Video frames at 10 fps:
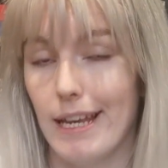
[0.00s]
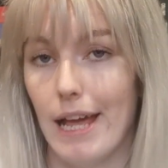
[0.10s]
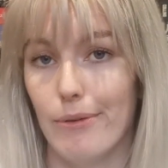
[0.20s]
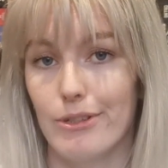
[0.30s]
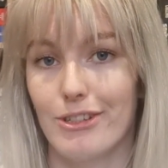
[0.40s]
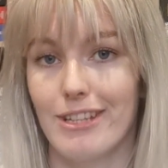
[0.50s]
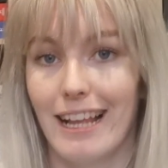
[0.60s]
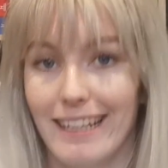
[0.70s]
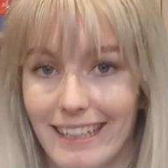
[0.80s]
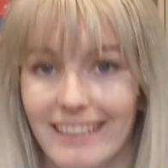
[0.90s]
and I was just
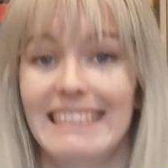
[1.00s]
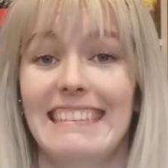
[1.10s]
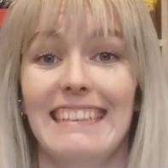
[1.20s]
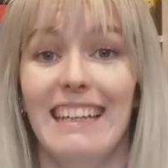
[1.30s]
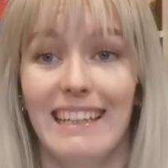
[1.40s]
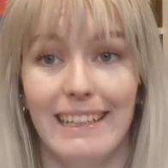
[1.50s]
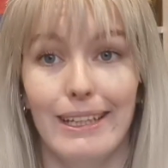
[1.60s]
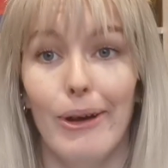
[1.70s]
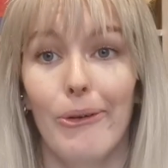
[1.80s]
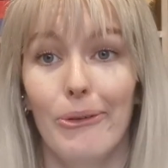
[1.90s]
like,
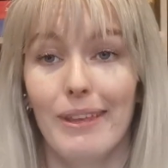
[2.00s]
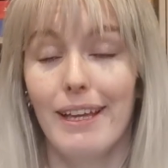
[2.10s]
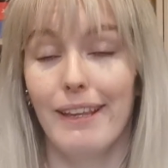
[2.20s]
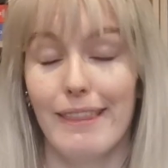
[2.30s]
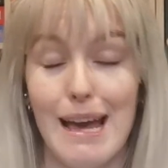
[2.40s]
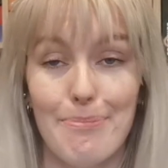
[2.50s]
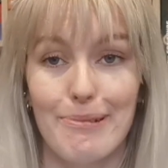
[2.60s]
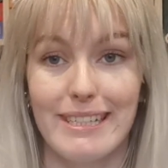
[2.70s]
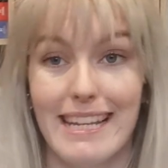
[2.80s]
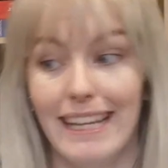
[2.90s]
yo, they're
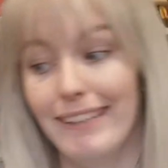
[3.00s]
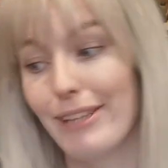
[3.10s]
pretty.